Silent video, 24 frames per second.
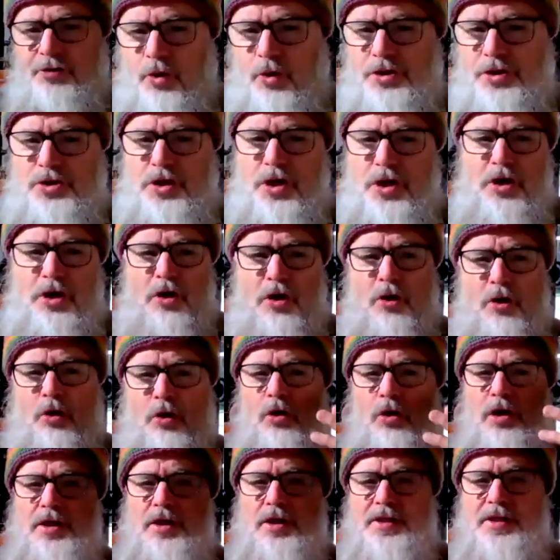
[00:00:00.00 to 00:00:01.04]
and worse,
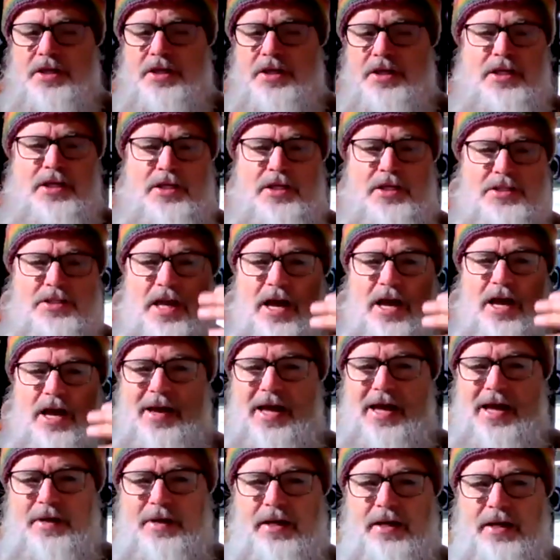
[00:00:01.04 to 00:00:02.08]
all of these things come
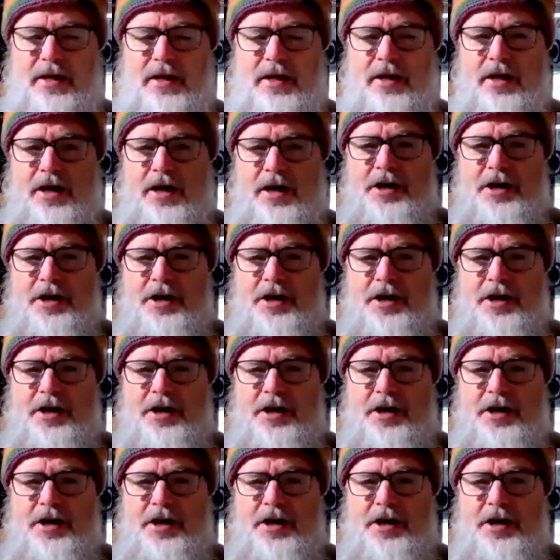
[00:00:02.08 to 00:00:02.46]
at me,